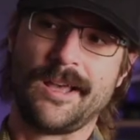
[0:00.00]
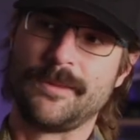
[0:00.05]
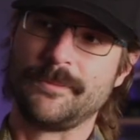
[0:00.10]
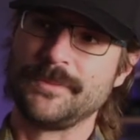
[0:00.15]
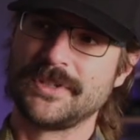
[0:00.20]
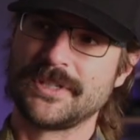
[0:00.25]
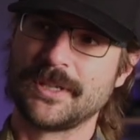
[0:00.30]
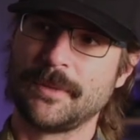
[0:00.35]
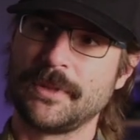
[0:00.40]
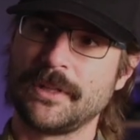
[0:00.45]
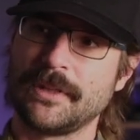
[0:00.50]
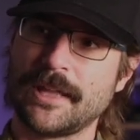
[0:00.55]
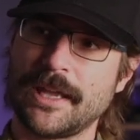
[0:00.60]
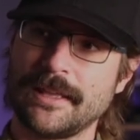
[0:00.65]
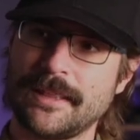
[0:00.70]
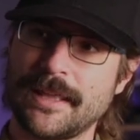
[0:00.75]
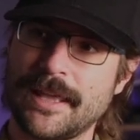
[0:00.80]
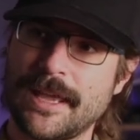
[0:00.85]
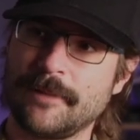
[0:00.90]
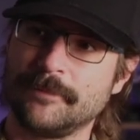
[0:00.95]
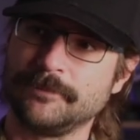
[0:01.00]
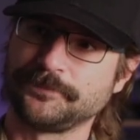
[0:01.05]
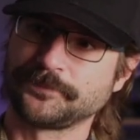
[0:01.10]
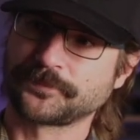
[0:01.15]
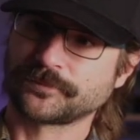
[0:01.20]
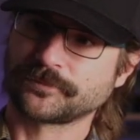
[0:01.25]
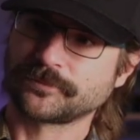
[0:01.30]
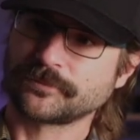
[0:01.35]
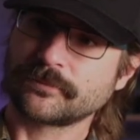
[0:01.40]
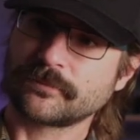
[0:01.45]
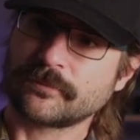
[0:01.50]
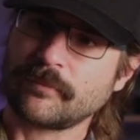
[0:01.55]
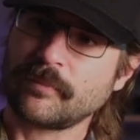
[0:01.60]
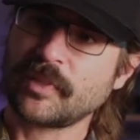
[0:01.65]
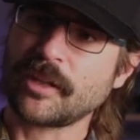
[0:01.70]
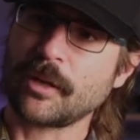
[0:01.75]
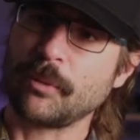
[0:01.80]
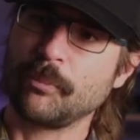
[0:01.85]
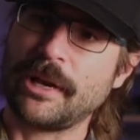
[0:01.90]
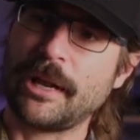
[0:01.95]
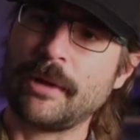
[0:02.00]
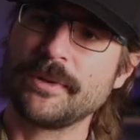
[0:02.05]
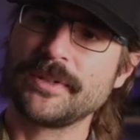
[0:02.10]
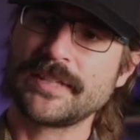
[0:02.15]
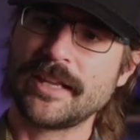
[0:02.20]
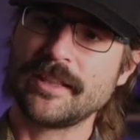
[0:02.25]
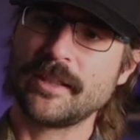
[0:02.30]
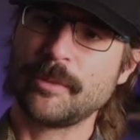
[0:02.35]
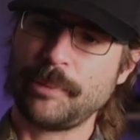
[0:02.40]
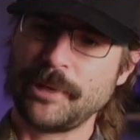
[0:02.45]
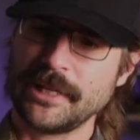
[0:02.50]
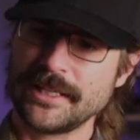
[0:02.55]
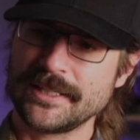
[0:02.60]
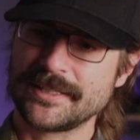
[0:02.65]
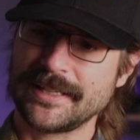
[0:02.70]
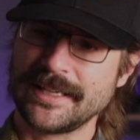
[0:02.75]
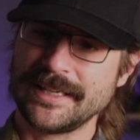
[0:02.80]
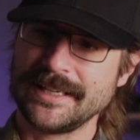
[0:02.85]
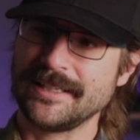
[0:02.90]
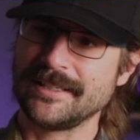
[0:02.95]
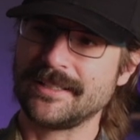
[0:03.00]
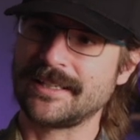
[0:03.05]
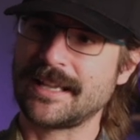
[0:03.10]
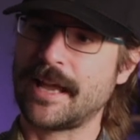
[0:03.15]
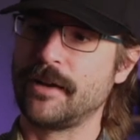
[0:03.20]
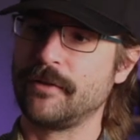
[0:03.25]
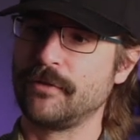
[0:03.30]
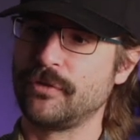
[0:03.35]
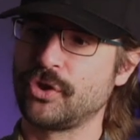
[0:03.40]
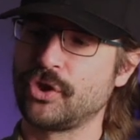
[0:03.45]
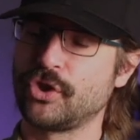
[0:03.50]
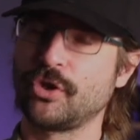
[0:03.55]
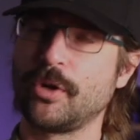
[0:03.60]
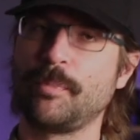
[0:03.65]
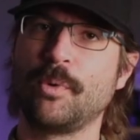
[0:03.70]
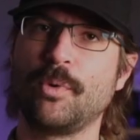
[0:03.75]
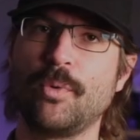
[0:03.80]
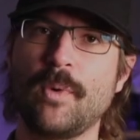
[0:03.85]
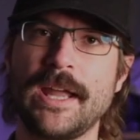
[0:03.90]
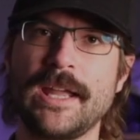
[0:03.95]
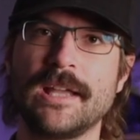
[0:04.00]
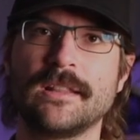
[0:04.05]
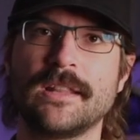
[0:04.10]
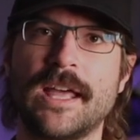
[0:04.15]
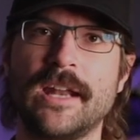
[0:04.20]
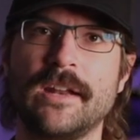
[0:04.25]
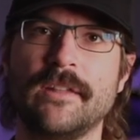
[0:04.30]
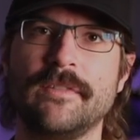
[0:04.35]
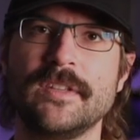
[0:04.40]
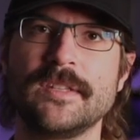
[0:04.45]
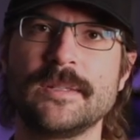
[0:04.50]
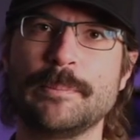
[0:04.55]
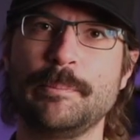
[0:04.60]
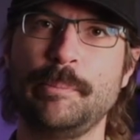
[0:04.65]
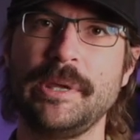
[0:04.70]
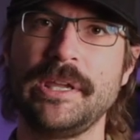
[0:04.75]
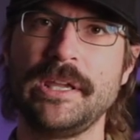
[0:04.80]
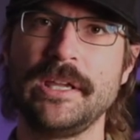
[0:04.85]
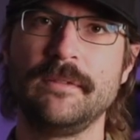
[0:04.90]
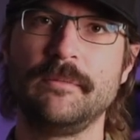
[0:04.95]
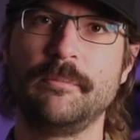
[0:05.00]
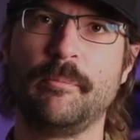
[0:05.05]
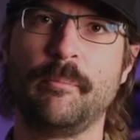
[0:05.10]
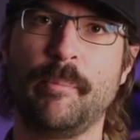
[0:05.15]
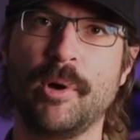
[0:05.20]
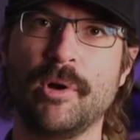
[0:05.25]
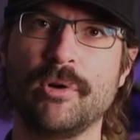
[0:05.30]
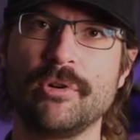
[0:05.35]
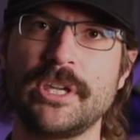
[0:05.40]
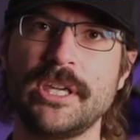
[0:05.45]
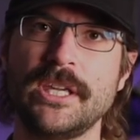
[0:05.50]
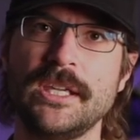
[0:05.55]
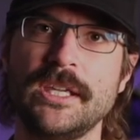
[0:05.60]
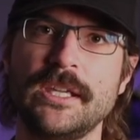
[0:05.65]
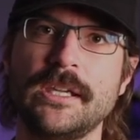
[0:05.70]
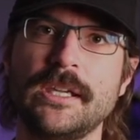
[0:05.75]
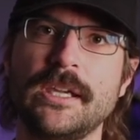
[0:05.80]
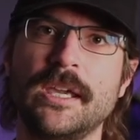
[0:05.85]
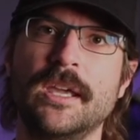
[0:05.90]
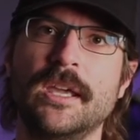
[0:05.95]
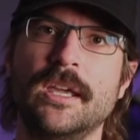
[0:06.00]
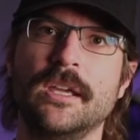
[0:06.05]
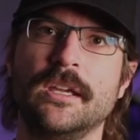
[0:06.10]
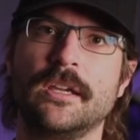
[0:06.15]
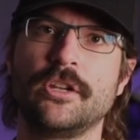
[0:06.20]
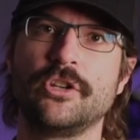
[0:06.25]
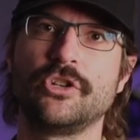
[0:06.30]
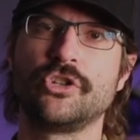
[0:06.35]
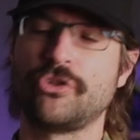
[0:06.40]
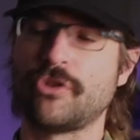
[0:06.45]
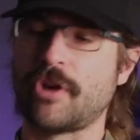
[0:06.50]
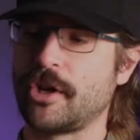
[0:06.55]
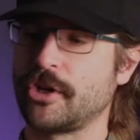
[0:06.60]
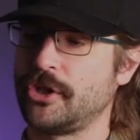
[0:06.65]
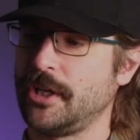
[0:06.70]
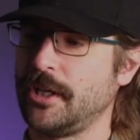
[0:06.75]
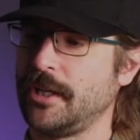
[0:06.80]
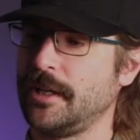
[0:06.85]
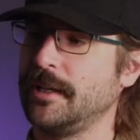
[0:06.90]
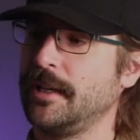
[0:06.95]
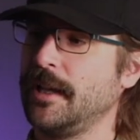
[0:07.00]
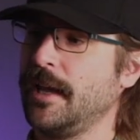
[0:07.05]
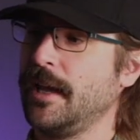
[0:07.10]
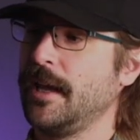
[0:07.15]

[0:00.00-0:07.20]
something like that. But I would say the biggest thing is kind of strip away a lot of this big bulky construction.